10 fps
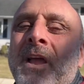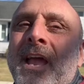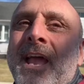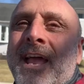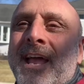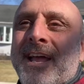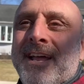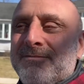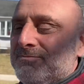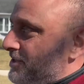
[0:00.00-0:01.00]

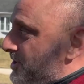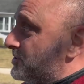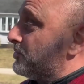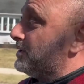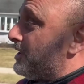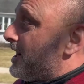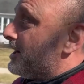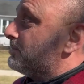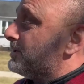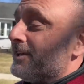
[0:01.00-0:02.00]
and does it
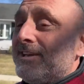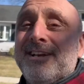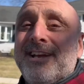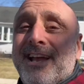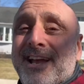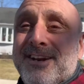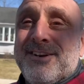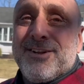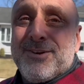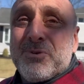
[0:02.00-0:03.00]
reliably
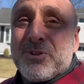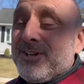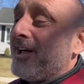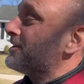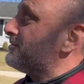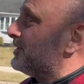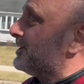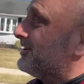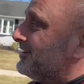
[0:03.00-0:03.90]
and with a lot of fun.